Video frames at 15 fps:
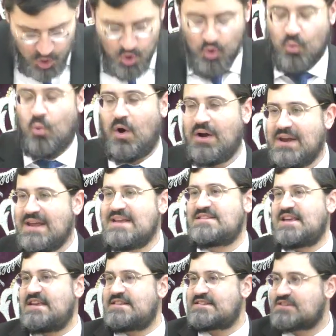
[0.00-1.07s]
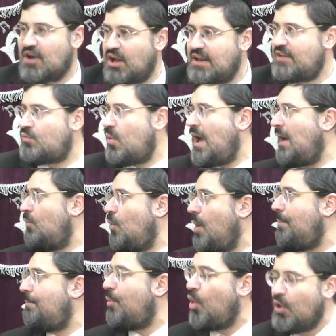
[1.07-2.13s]
What is a solid, at
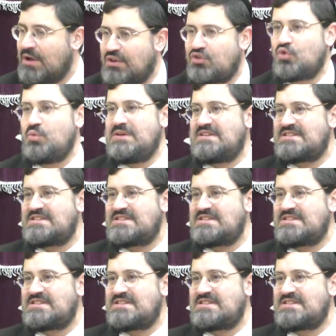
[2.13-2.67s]
what point do we